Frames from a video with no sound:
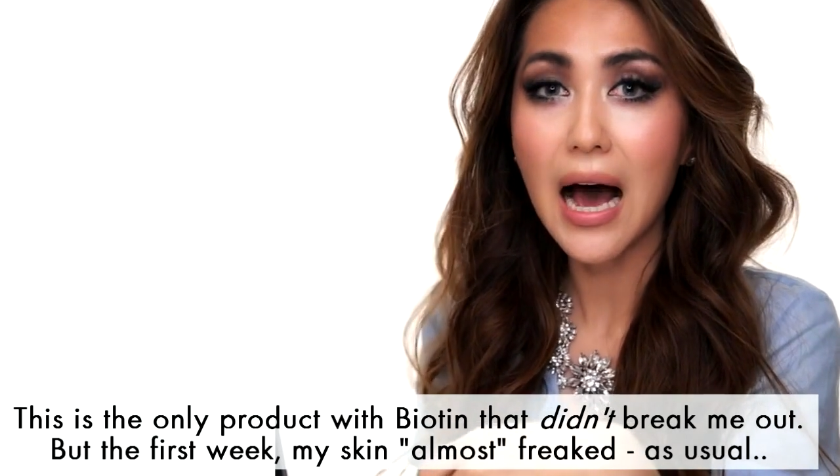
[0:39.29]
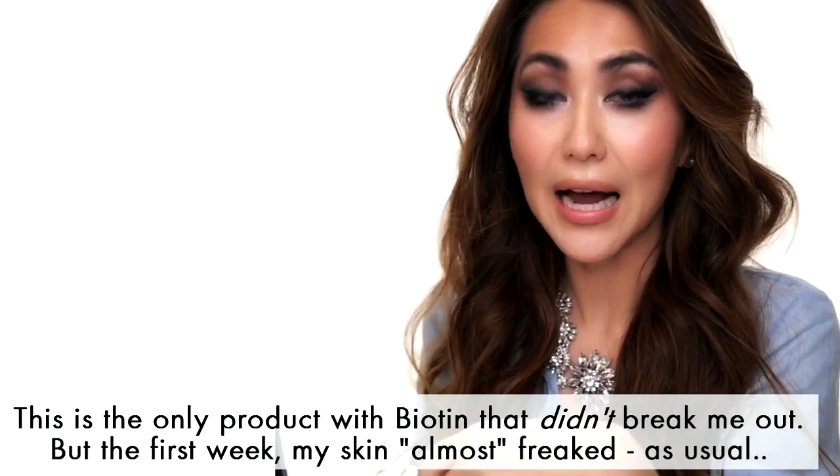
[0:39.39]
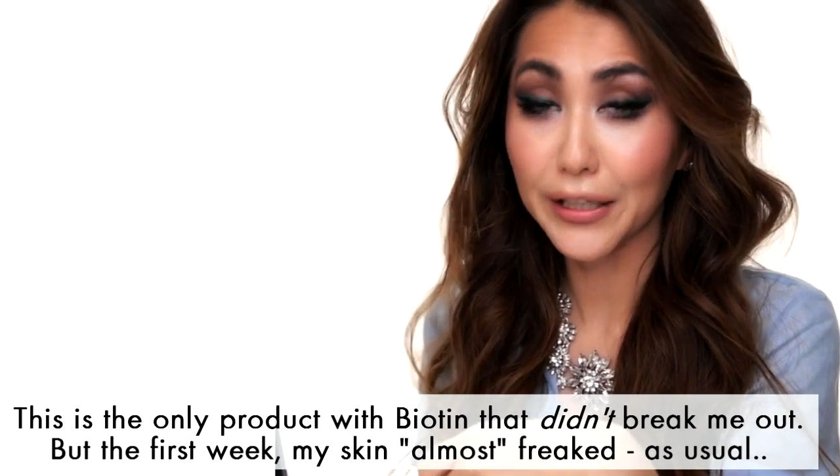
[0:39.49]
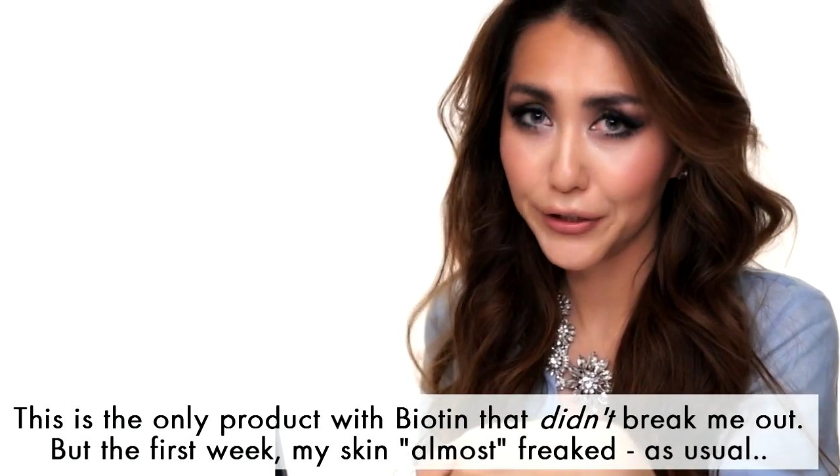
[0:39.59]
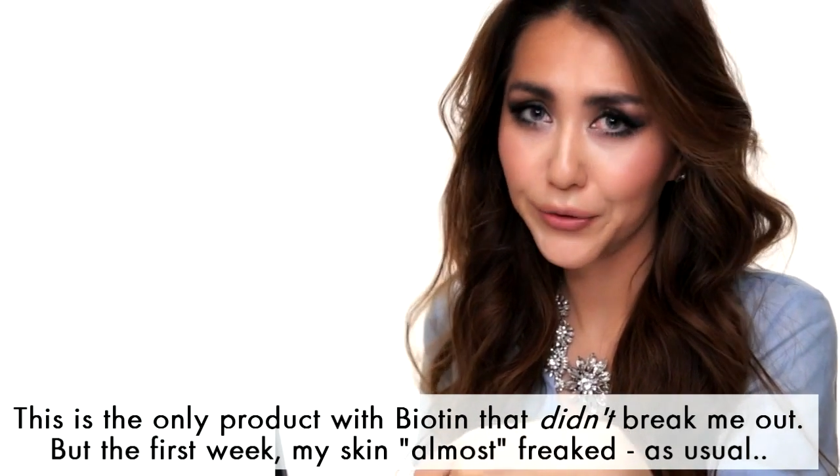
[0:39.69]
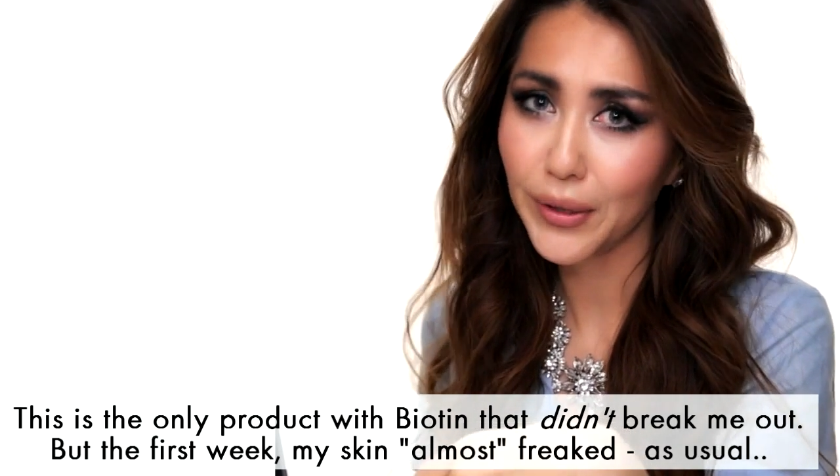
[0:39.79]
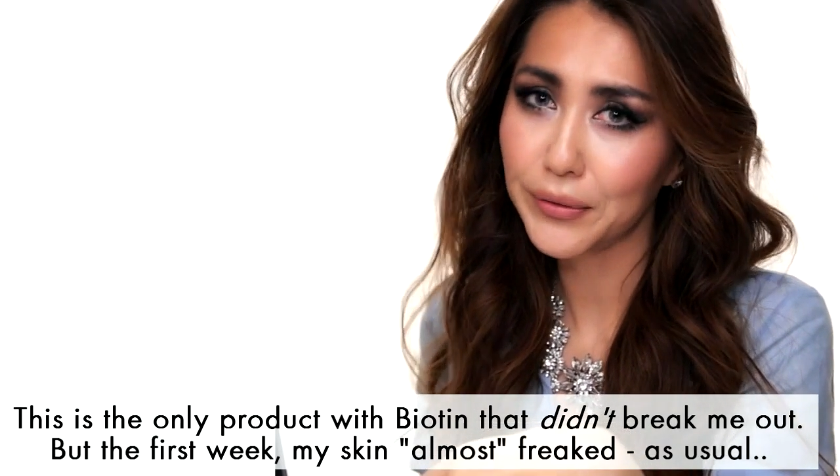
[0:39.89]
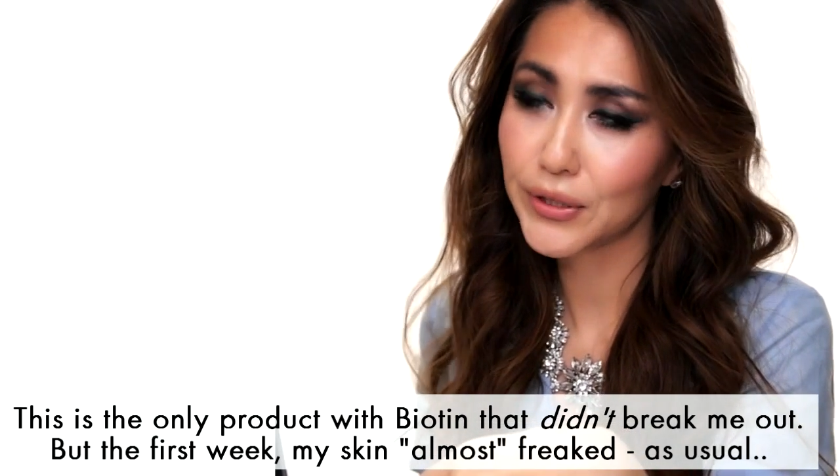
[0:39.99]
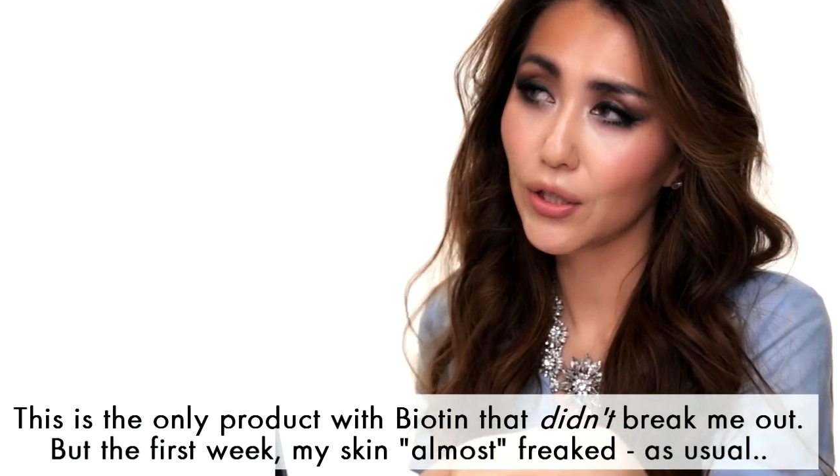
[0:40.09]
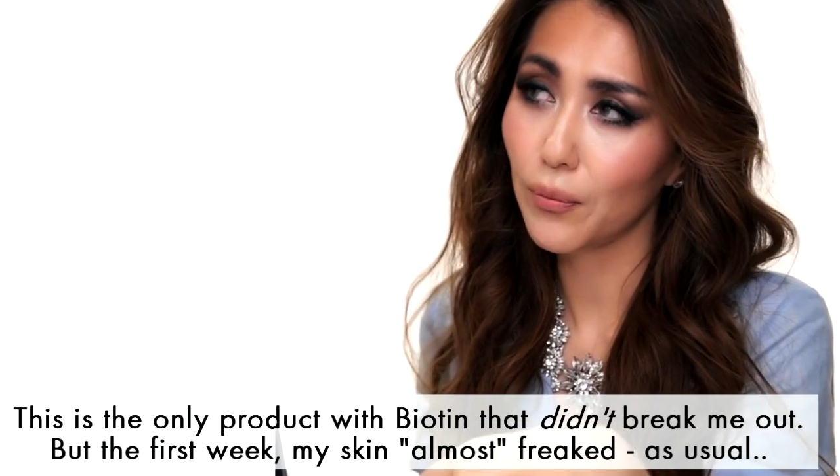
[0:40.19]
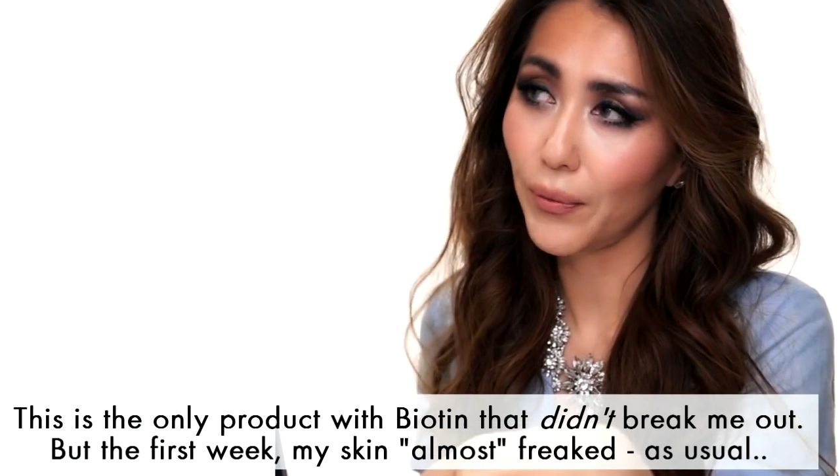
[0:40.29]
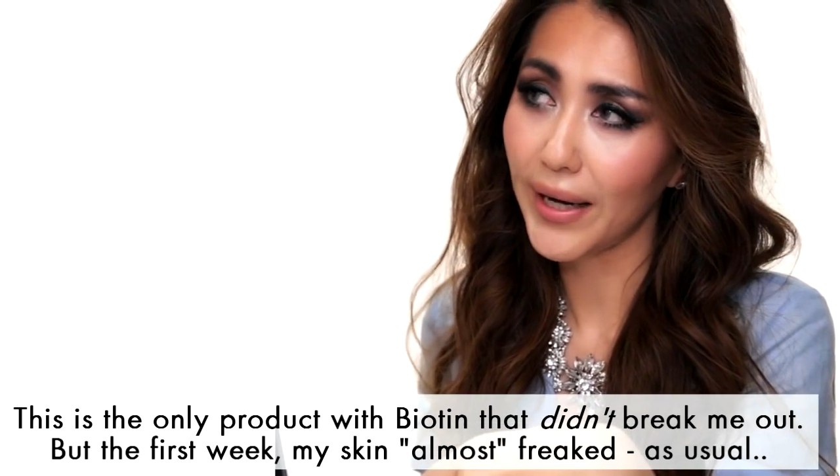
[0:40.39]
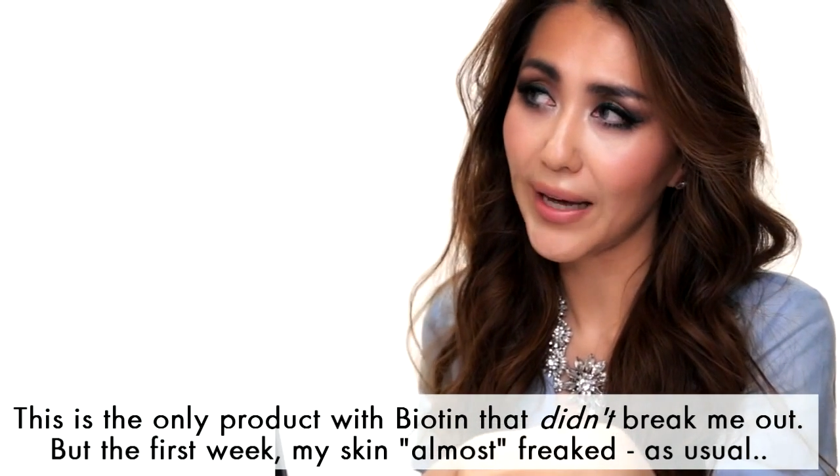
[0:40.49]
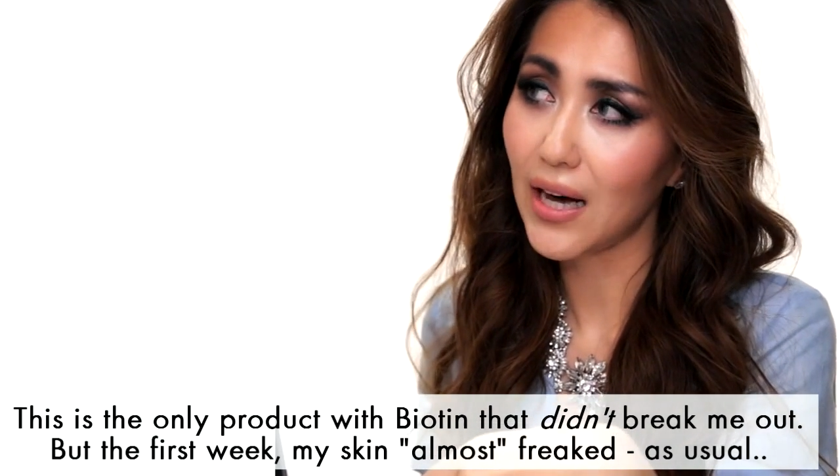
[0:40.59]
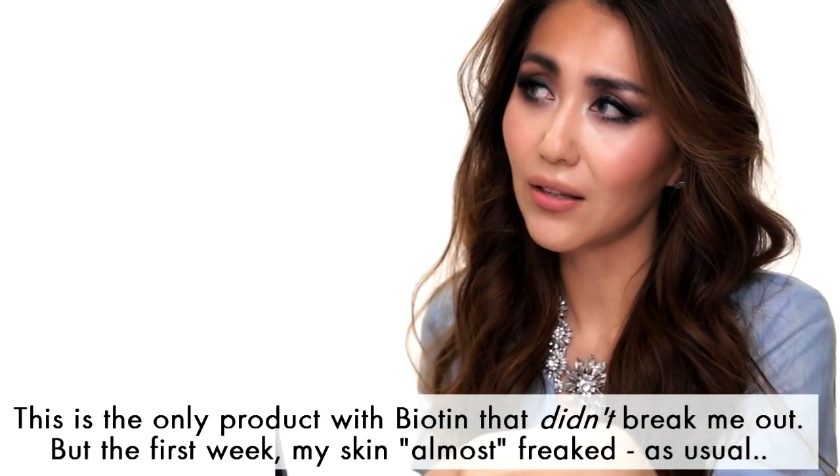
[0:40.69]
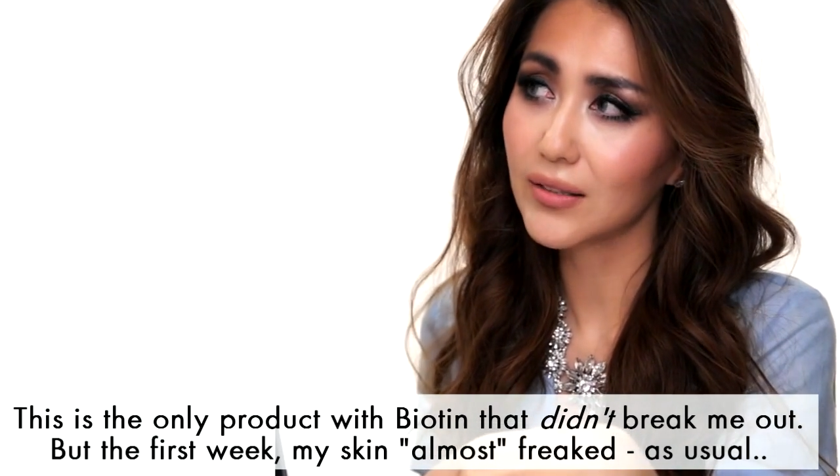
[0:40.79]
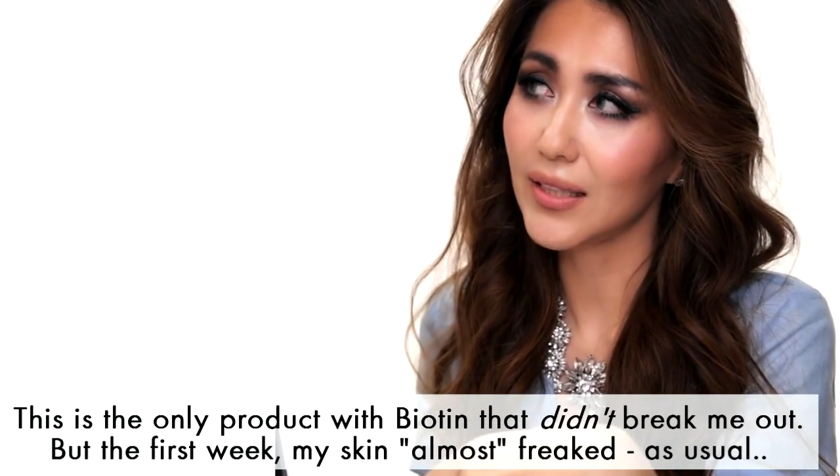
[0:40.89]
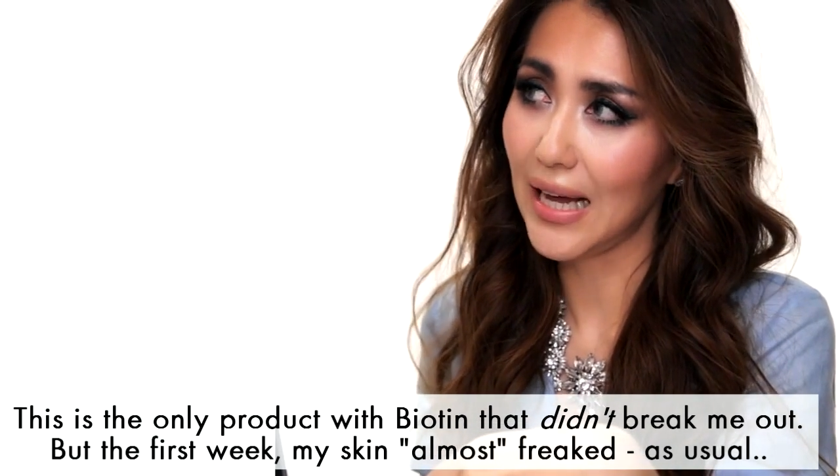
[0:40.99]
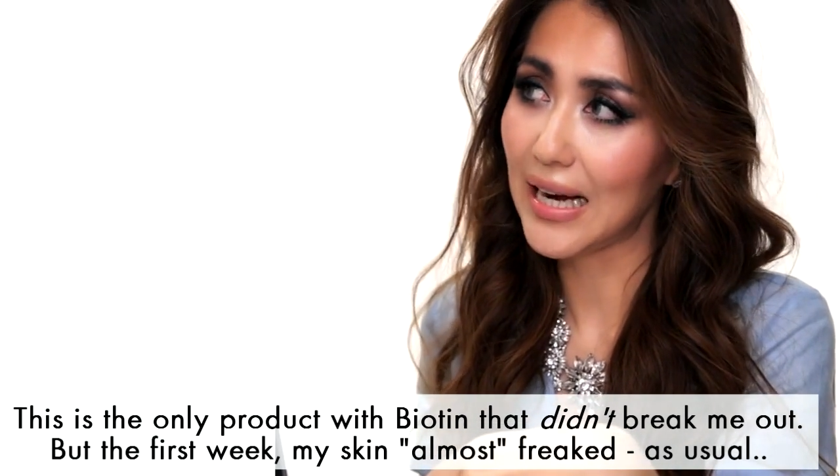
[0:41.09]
I knew I was going to break out